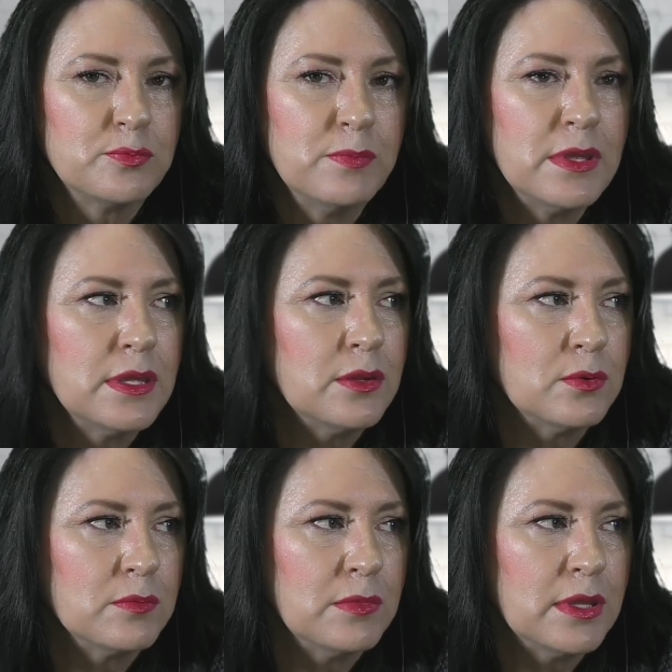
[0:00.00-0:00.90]

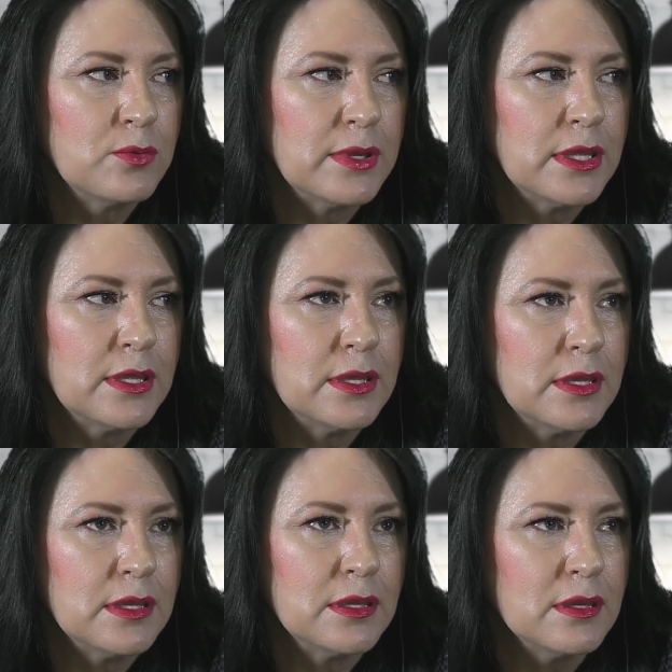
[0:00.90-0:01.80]

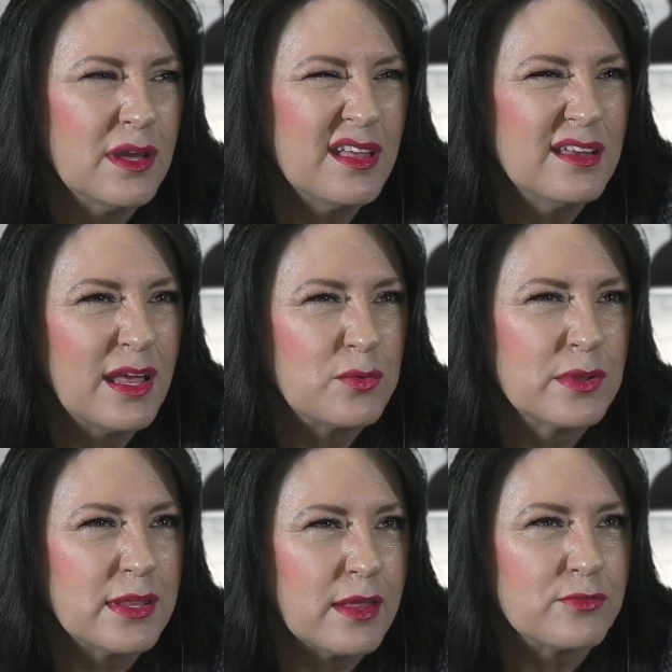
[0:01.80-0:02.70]
MeWe, not
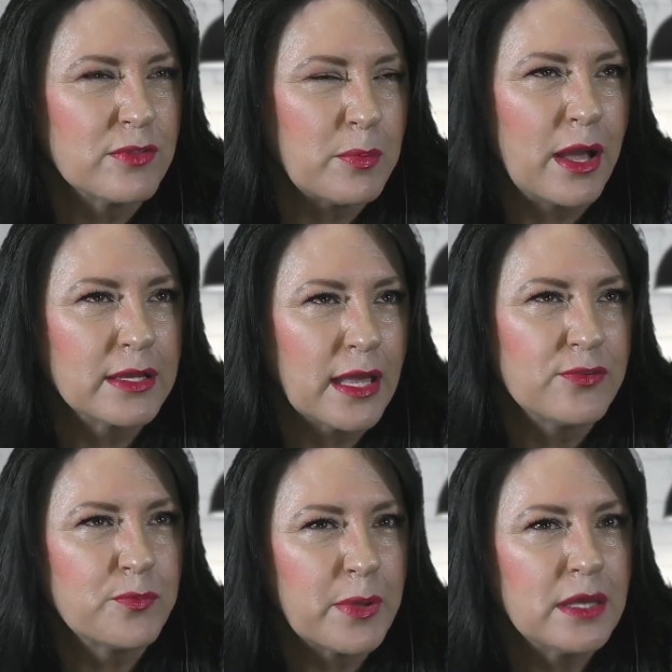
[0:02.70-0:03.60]
really there for the
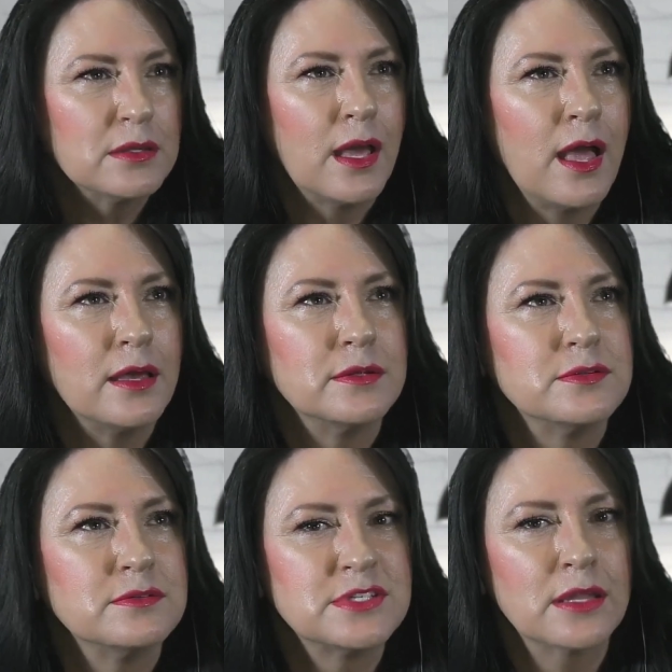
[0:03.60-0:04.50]
podcast, but
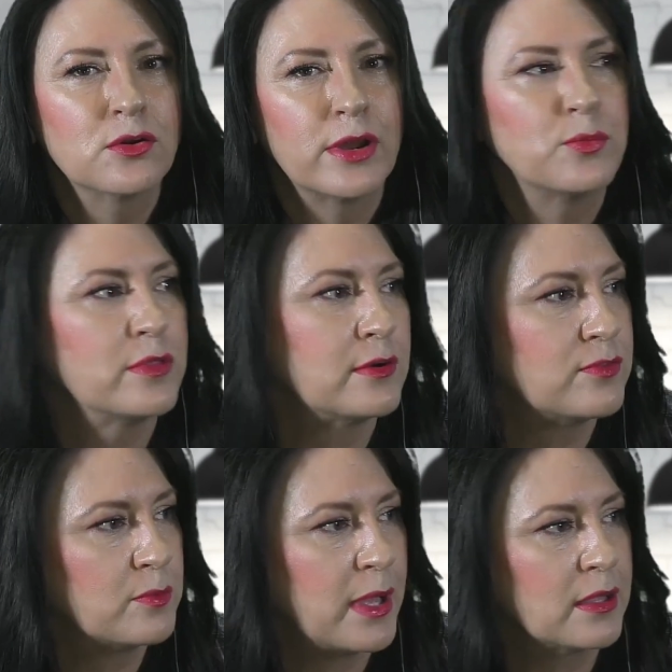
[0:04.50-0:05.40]
Telegram, we're there
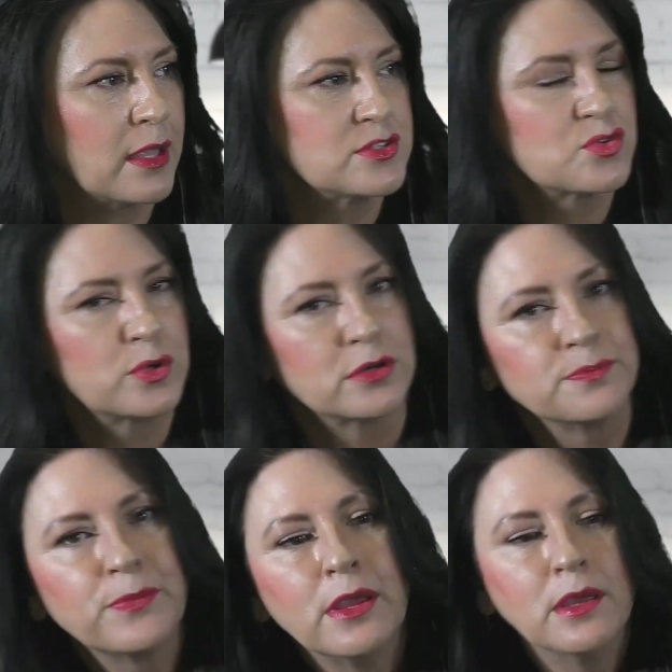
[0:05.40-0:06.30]
for the podcast, Twitter.
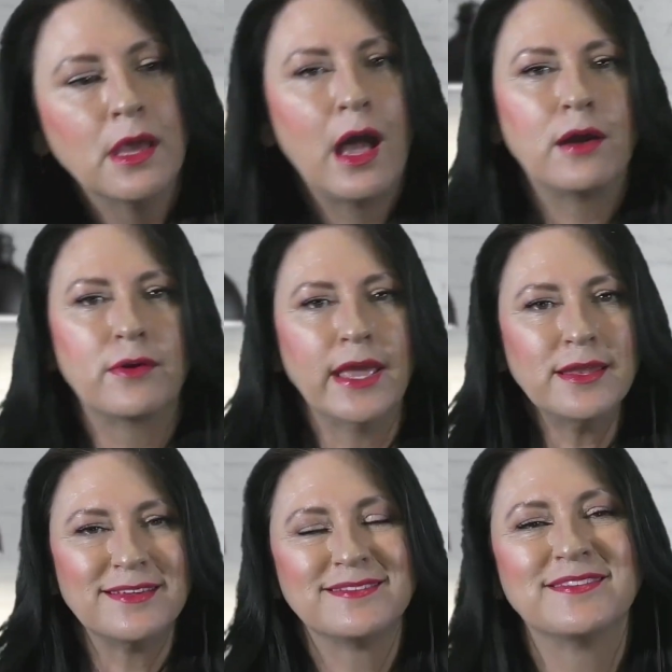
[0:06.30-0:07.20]
All
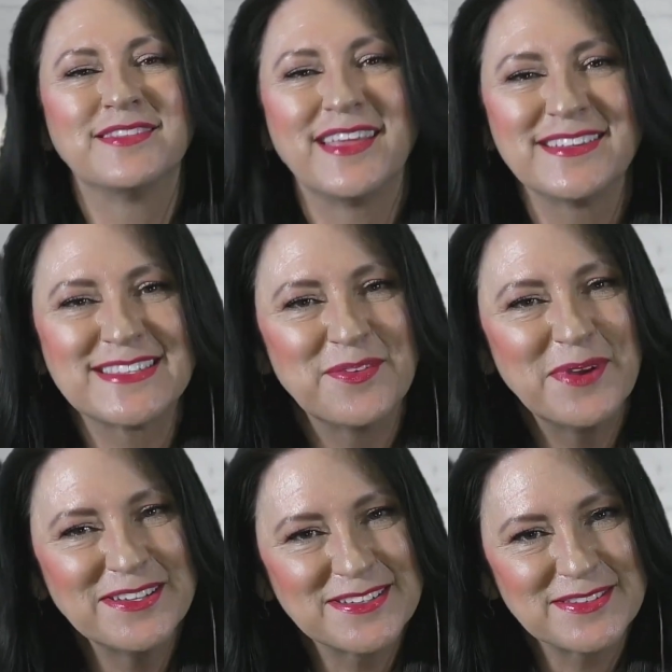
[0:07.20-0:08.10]
righty. Well, thanks so
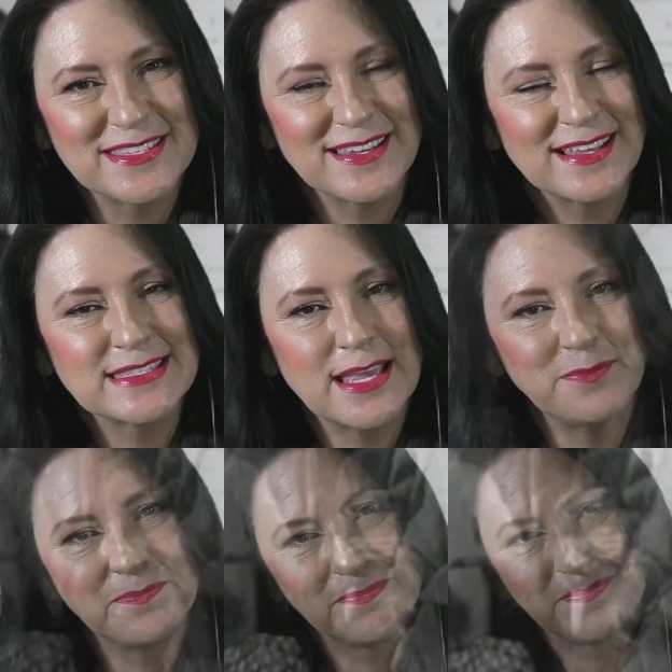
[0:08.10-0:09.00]
much. We'll see you next
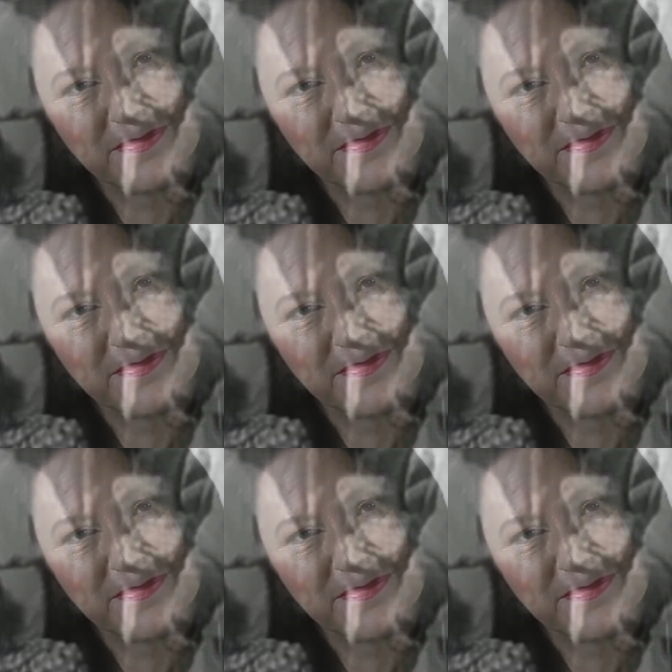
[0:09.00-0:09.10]
time.